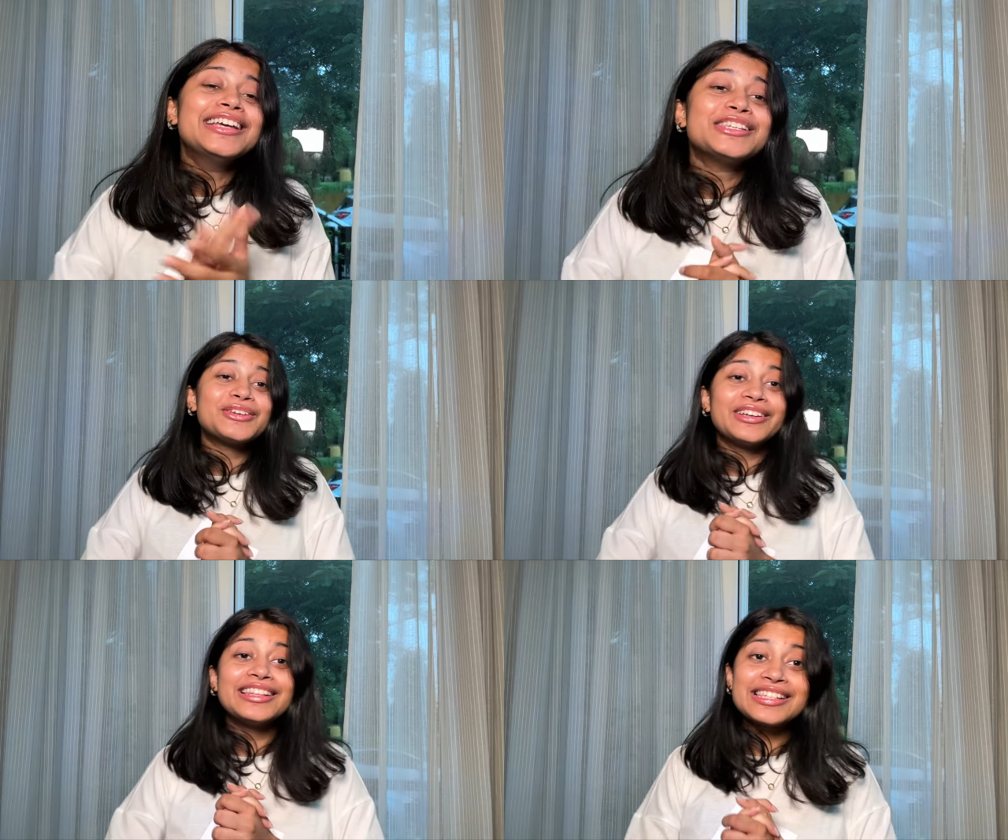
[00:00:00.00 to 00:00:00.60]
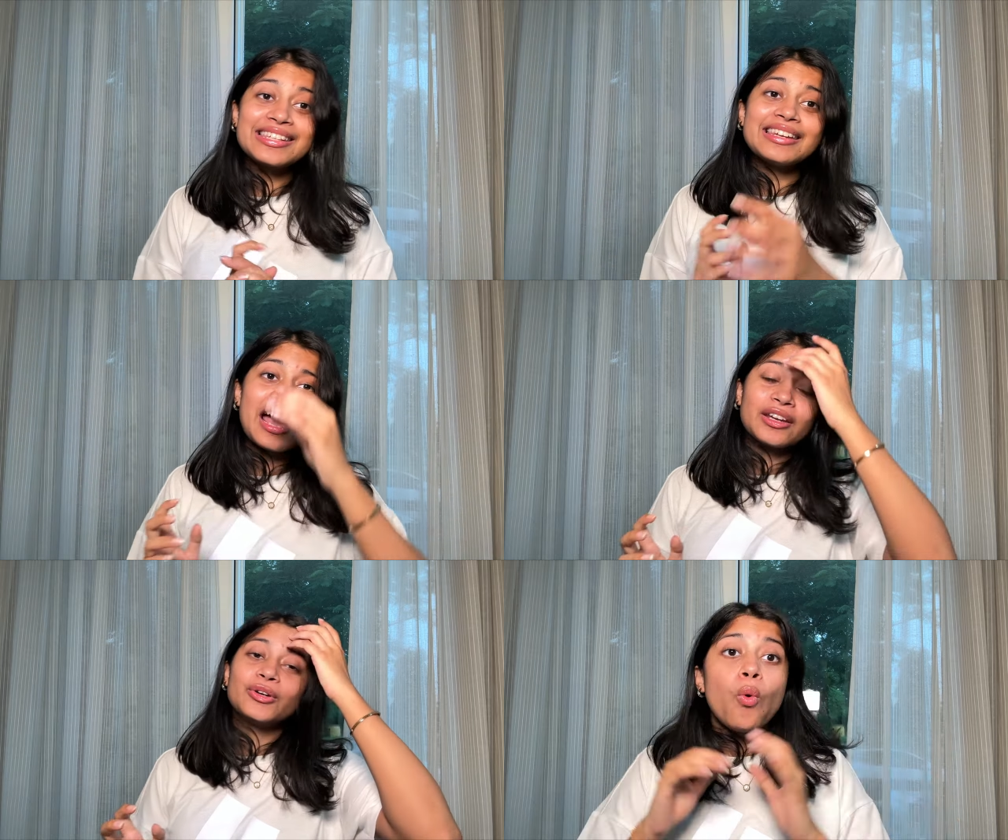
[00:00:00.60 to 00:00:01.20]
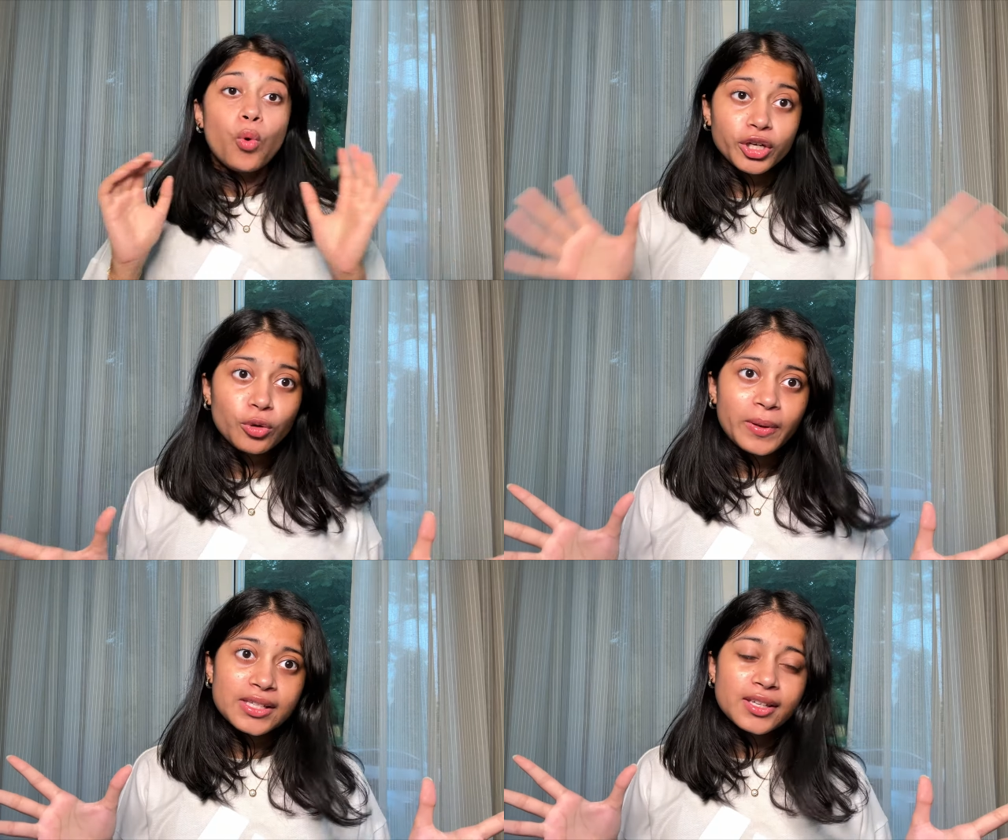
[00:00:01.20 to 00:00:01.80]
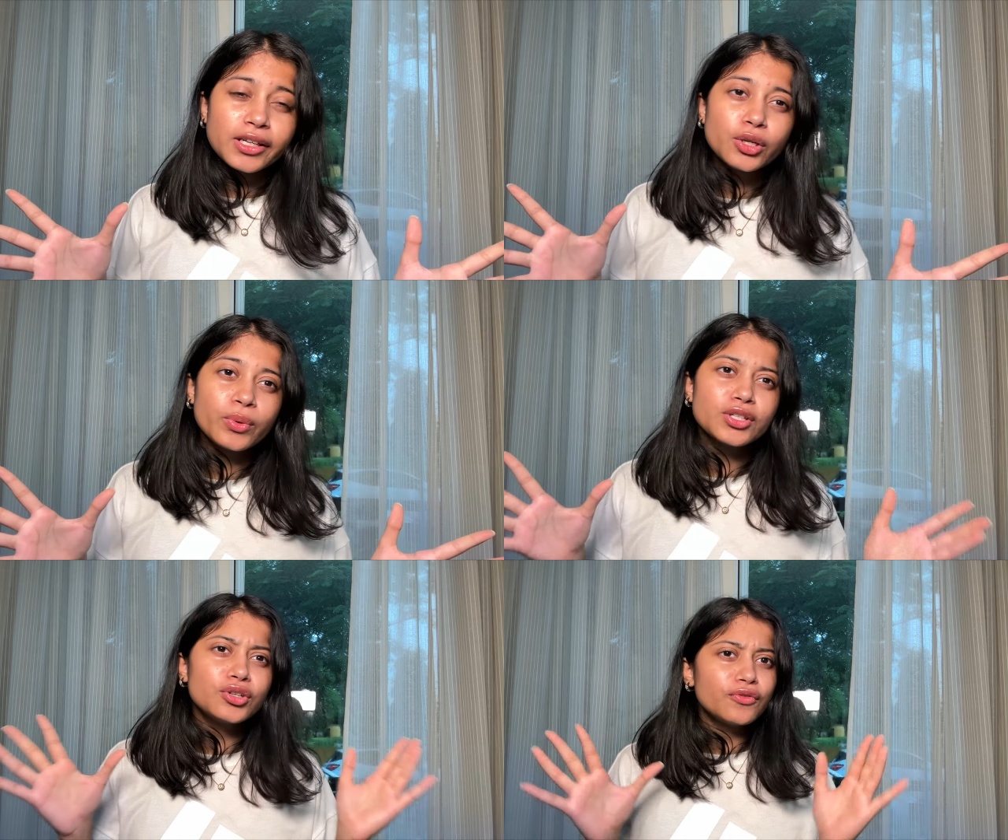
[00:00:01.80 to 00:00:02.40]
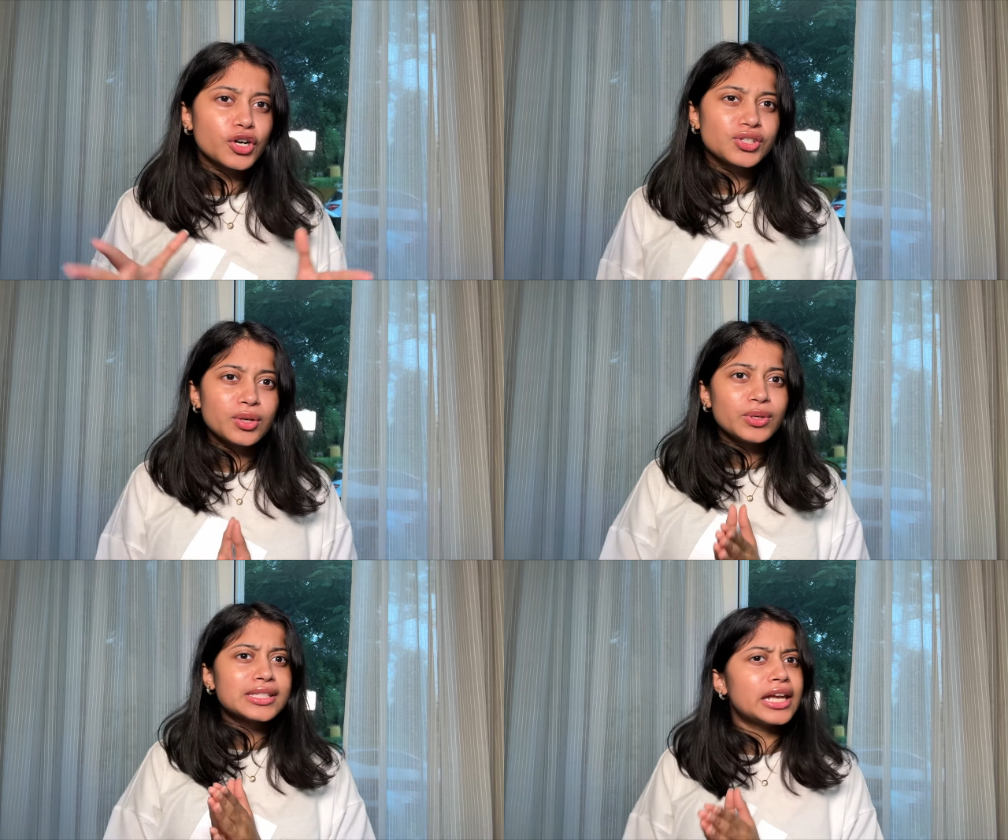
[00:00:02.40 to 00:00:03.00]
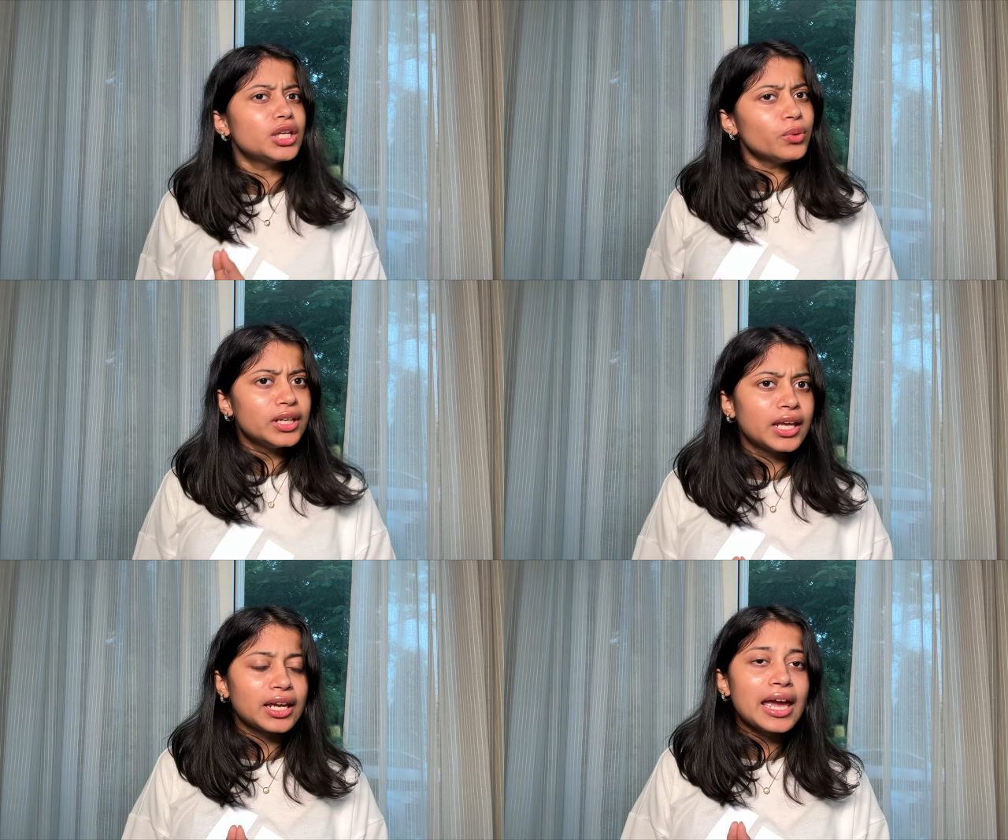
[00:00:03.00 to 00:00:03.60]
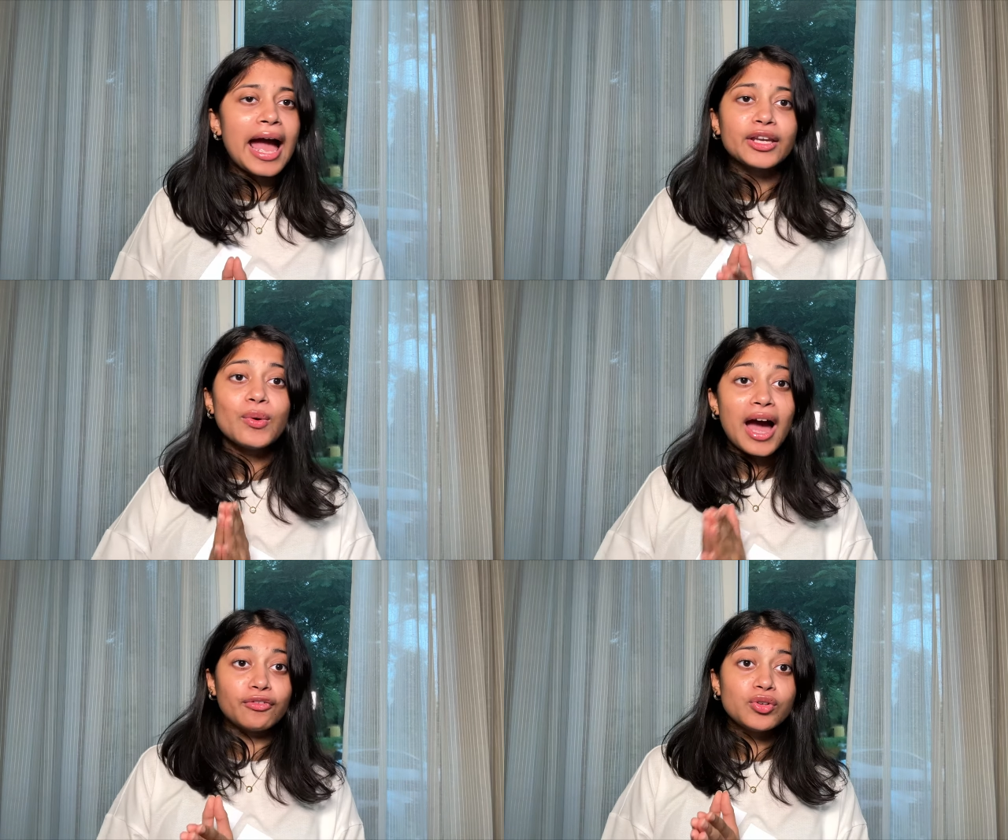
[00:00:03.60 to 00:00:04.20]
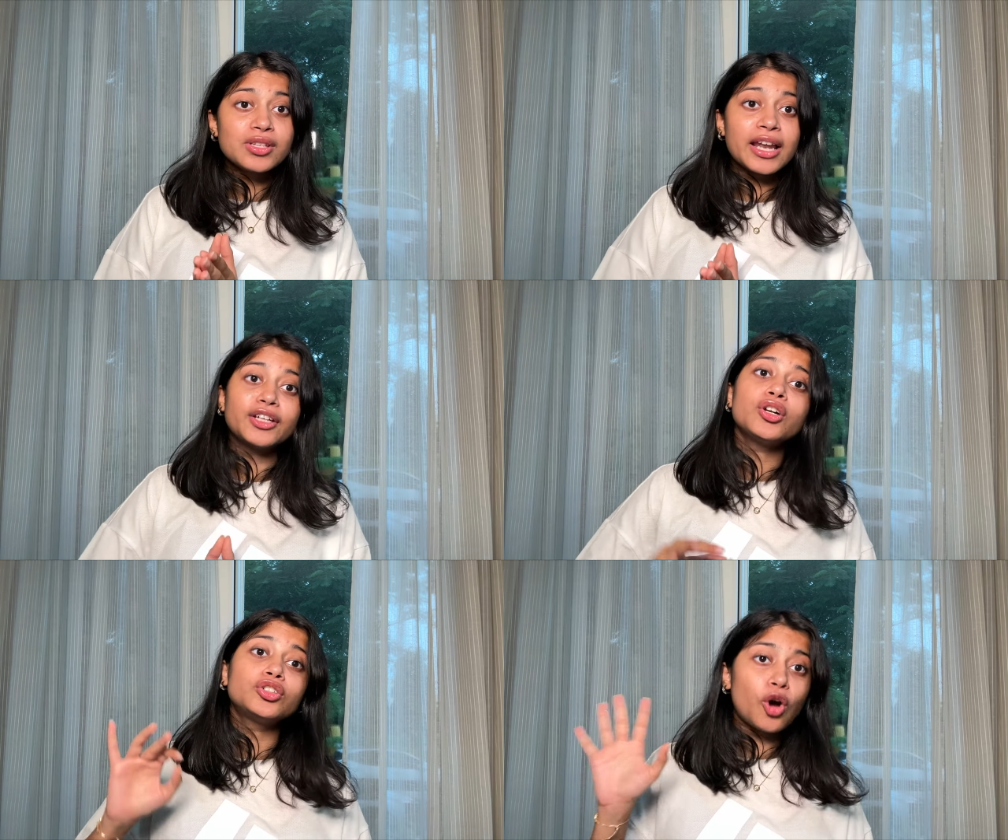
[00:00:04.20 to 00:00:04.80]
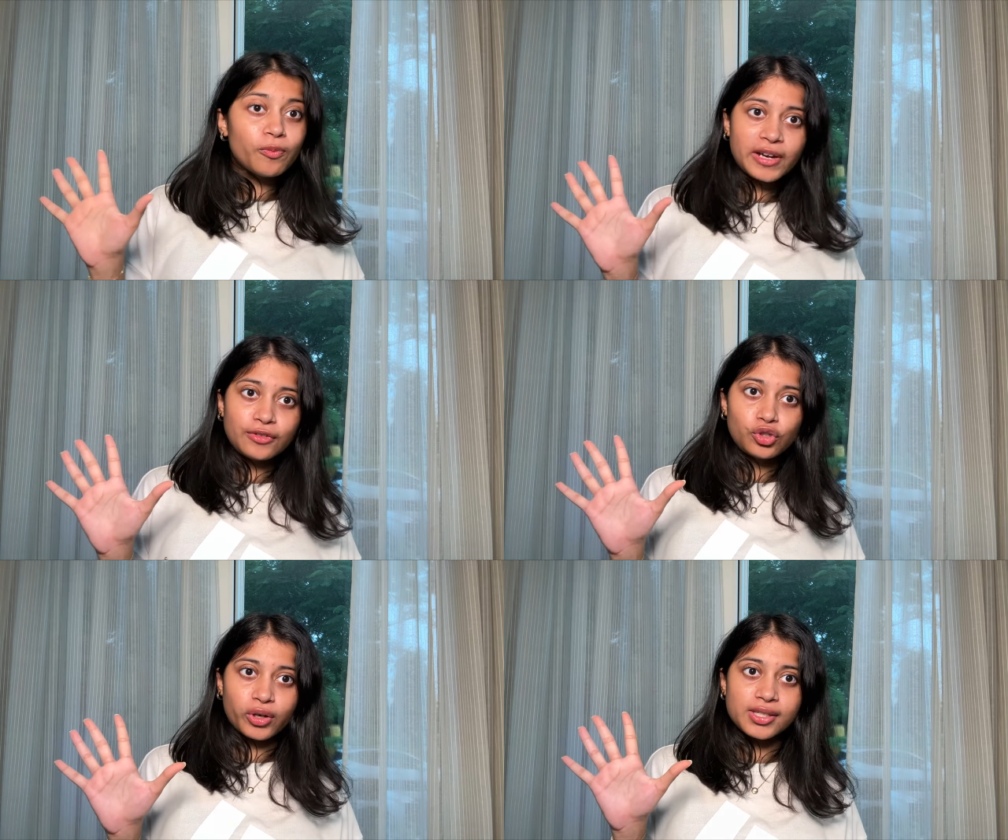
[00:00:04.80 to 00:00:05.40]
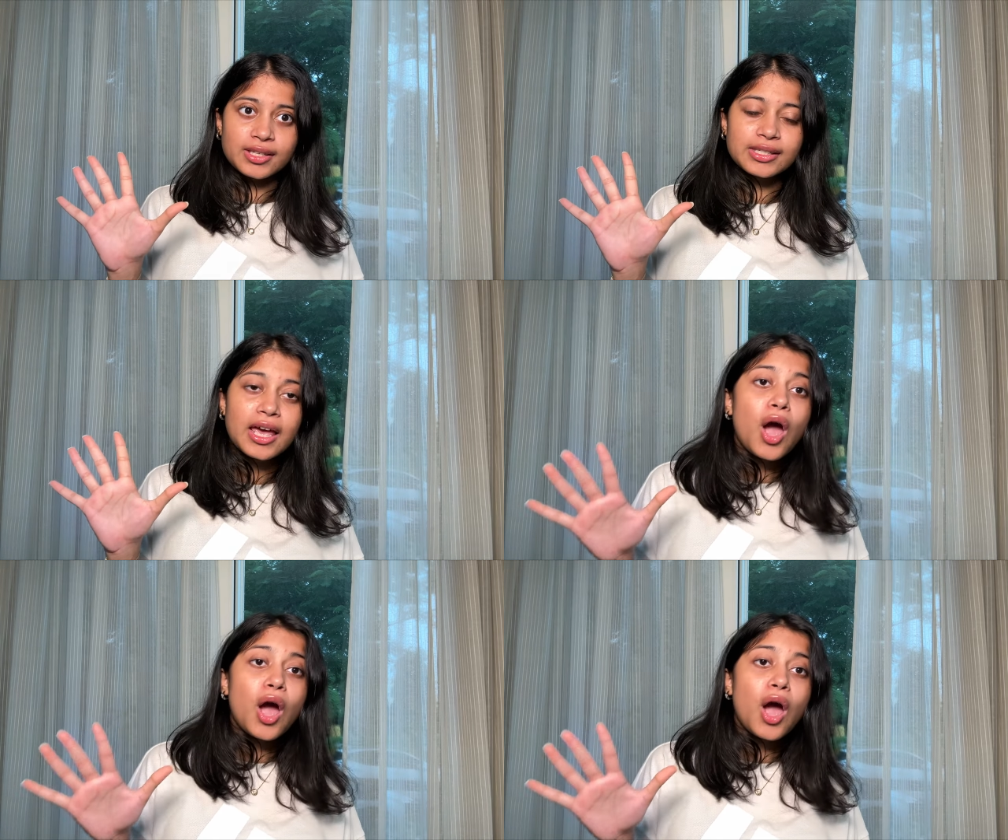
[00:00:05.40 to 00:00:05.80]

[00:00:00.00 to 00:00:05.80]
So in this scenario, what you basically do is university will send you a link and you have to select your top five choices.